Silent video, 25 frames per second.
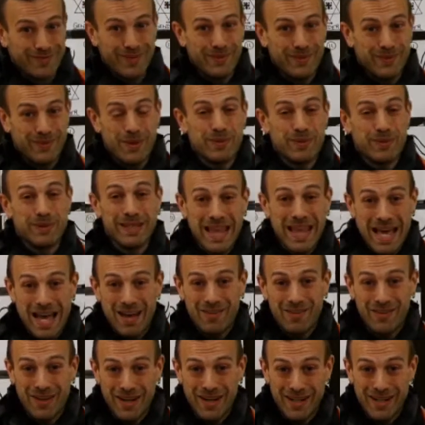We would
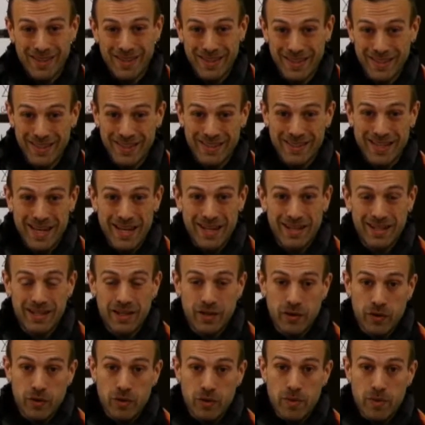laugh at anything like that
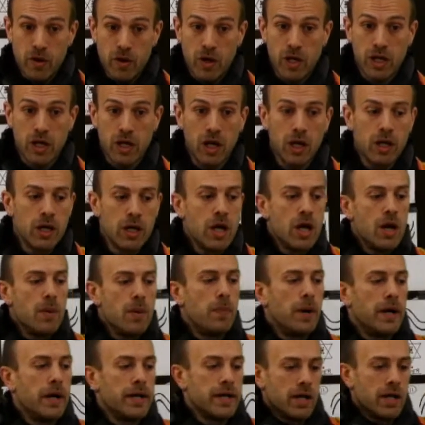here in America,
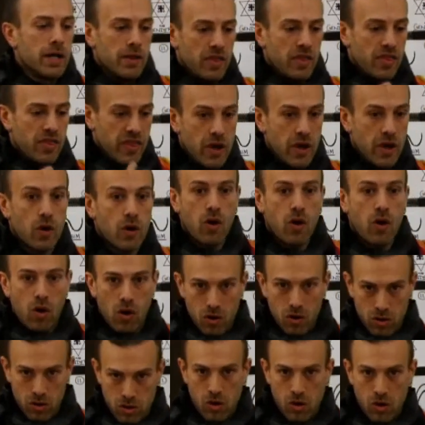but there
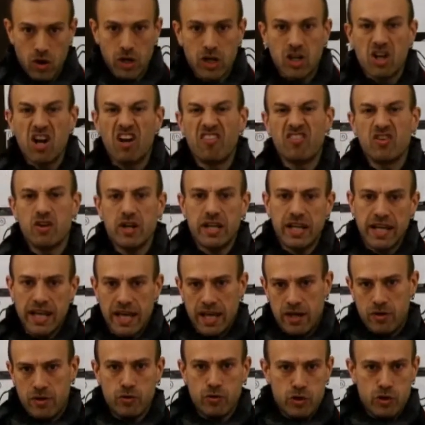are
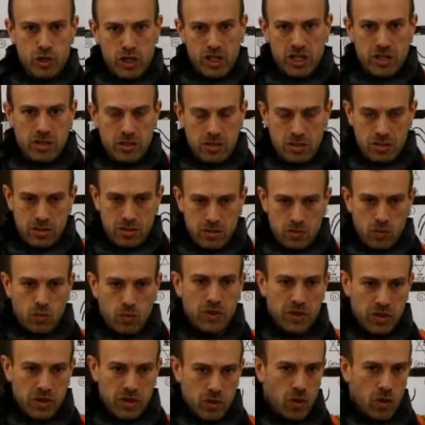governing energies
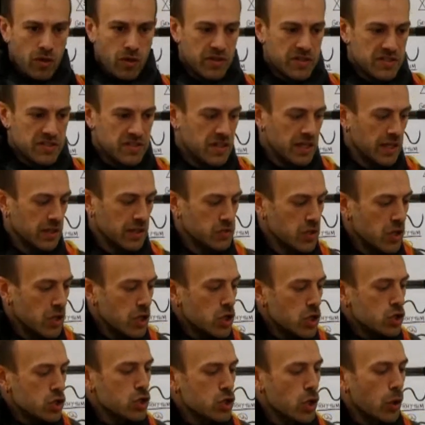within all these things.
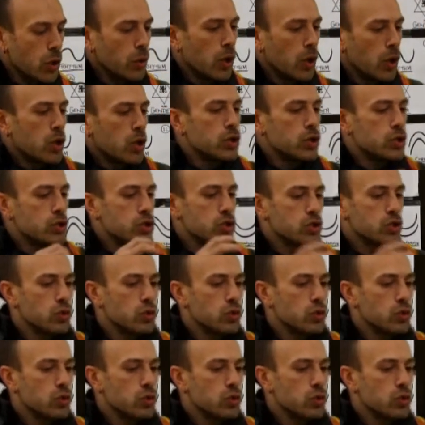So the